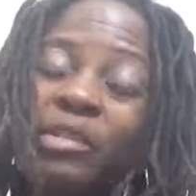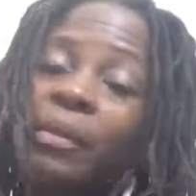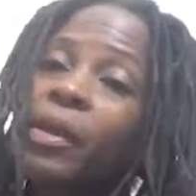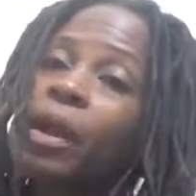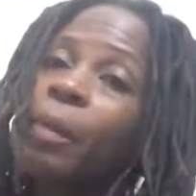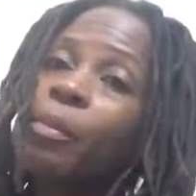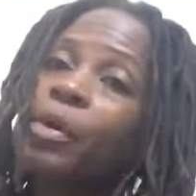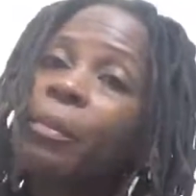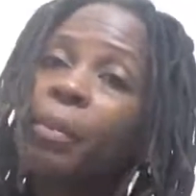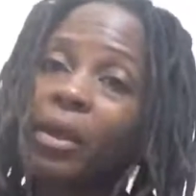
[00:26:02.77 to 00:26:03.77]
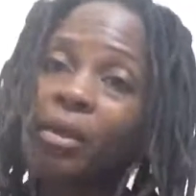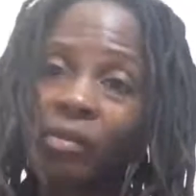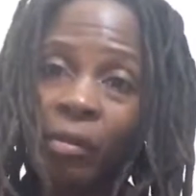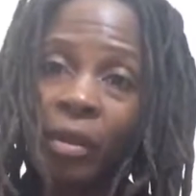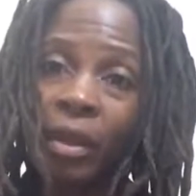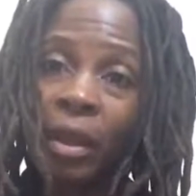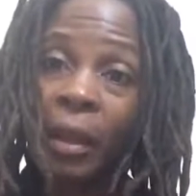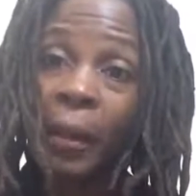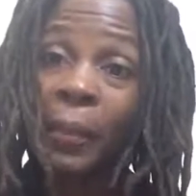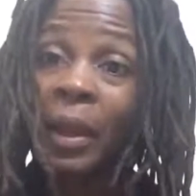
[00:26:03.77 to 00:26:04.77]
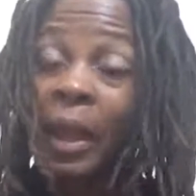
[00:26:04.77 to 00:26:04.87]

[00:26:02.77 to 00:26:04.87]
something up on a pedestal. But